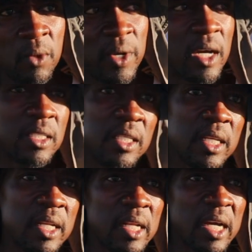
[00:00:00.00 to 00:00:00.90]
we
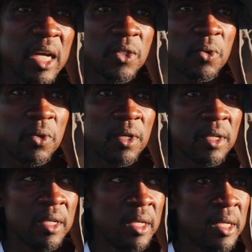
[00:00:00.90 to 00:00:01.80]
conceded the last goal.
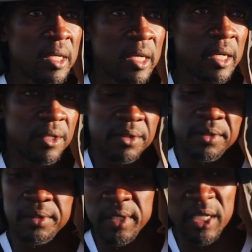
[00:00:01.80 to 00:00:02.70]
And
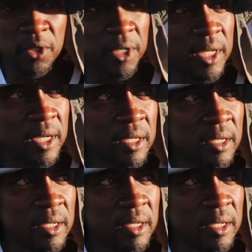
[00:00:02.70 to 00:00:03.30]
that's how it ended.